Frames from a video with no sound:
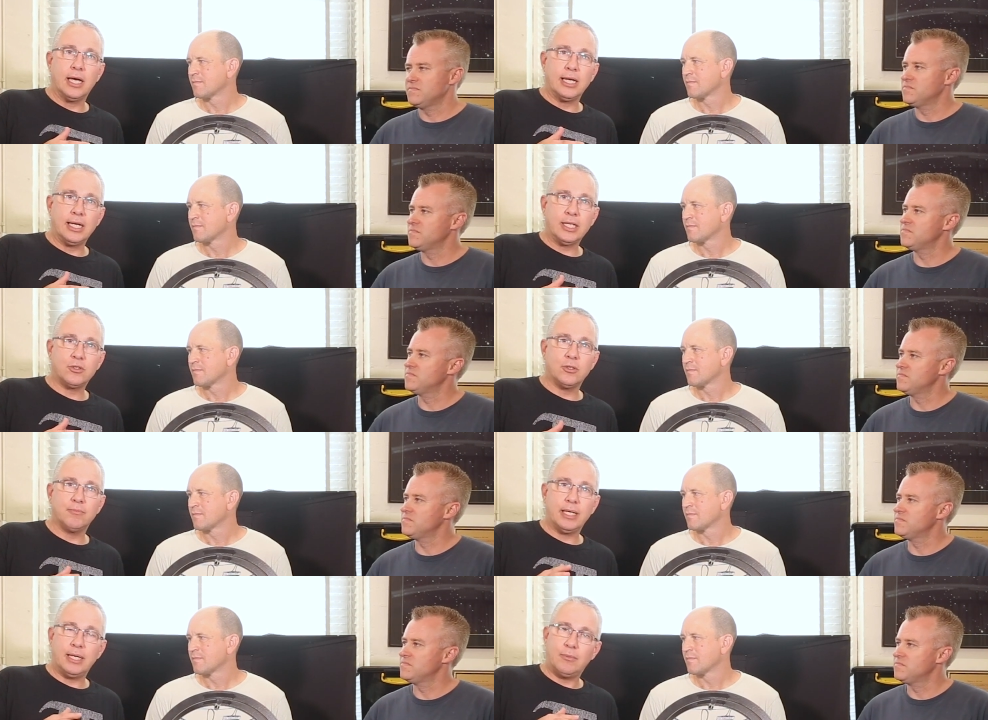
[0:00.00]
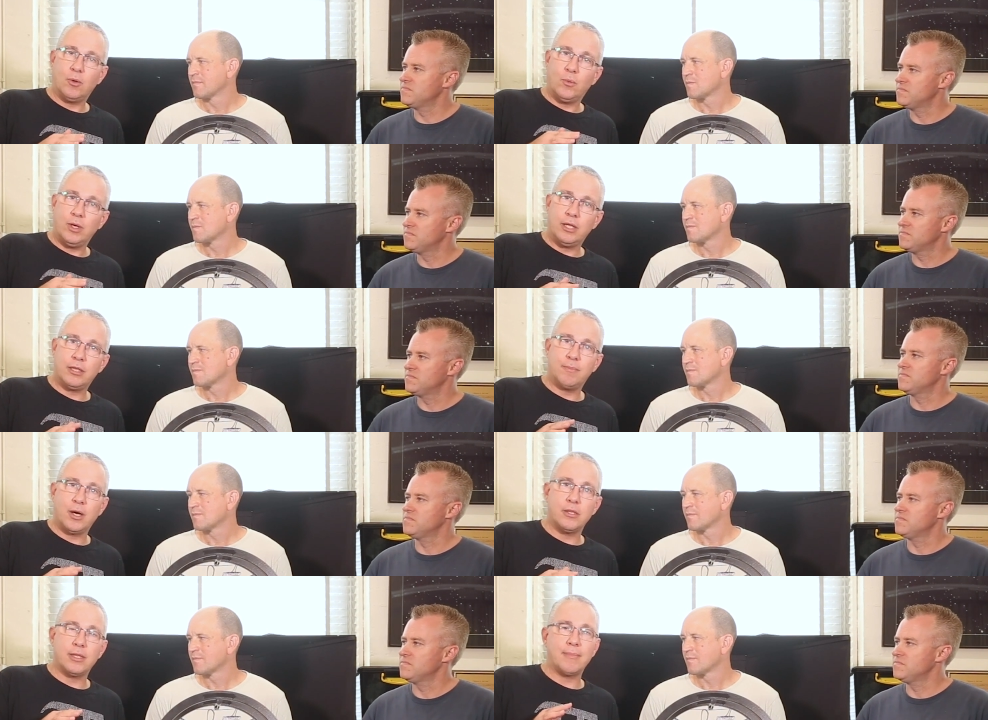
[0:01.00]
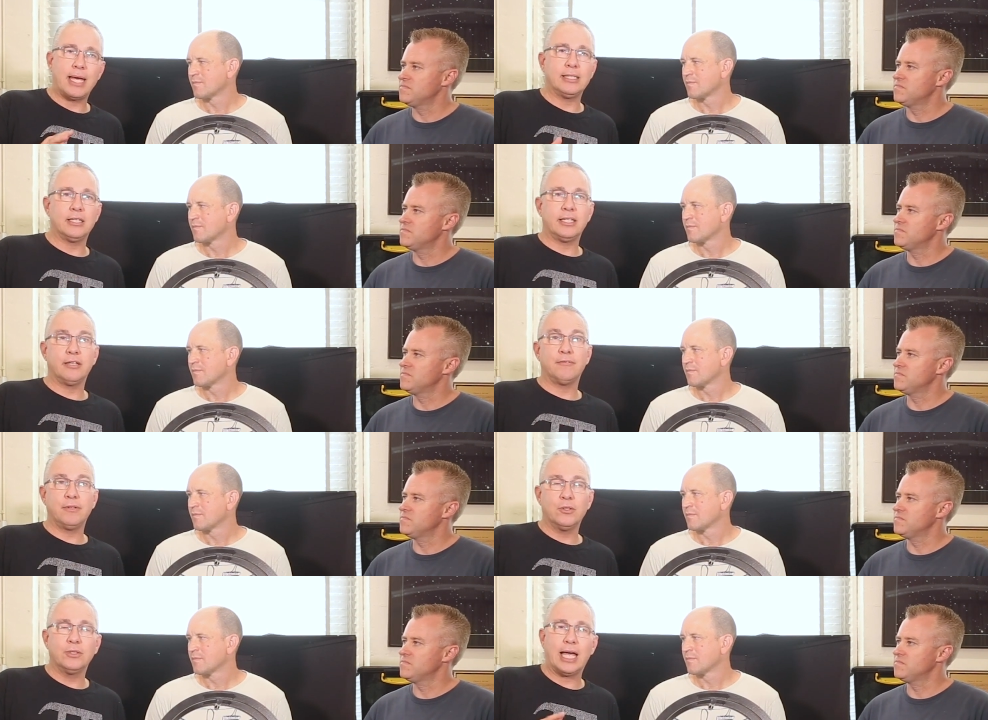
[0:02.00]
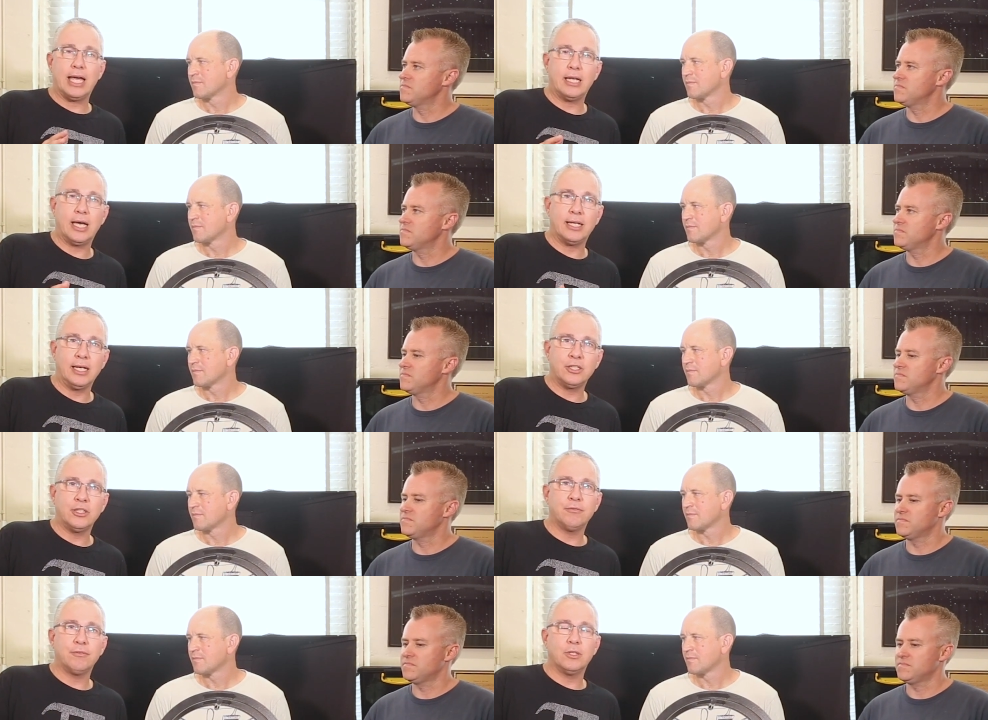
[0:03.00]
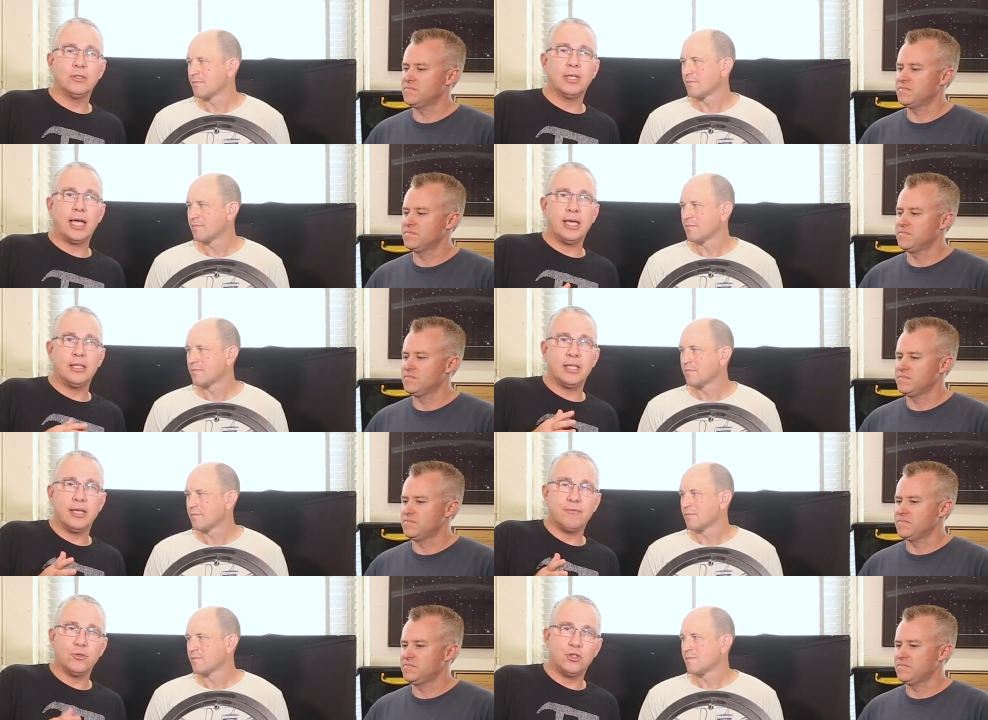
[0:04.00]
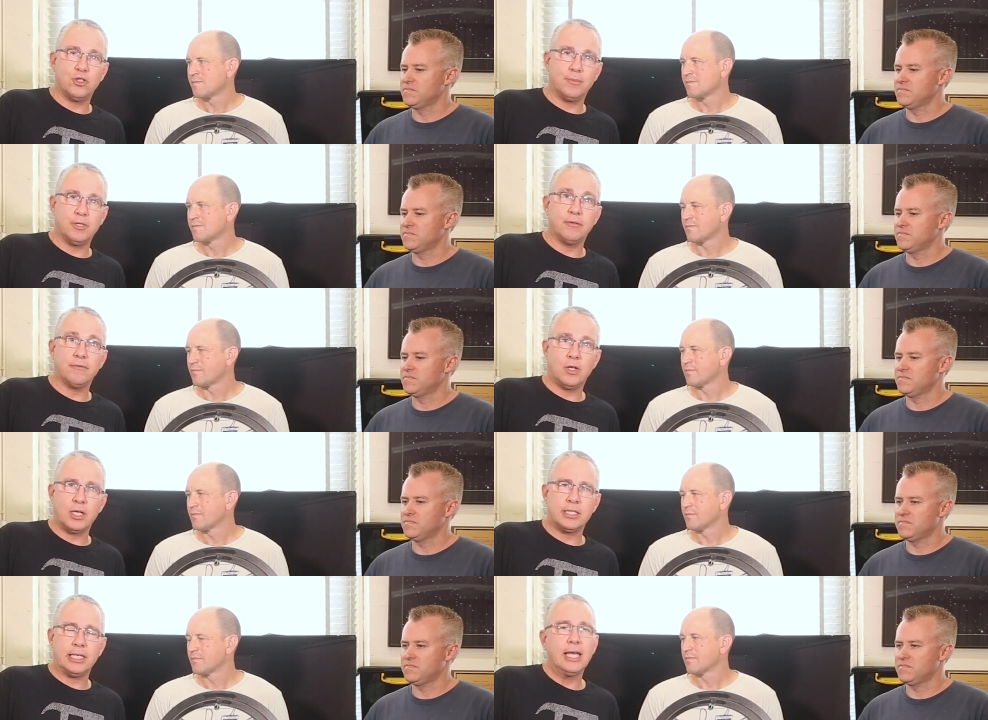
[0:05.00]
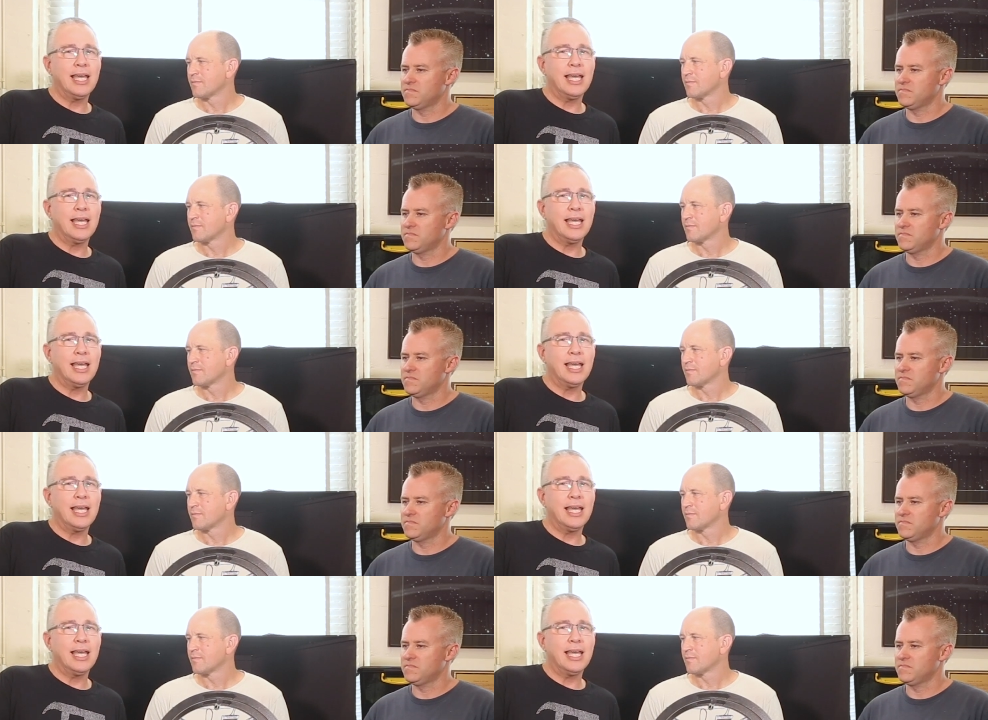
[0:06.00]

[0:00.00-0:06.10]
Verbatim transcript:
Speaker 1: an electron beam with both a magnetic field and an electric field and therefore determine the velocity.